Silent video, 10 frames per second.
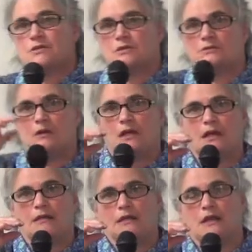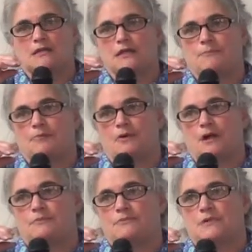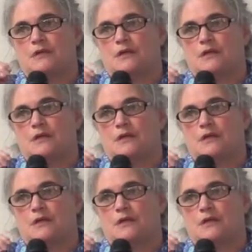So looking at the essay prompt,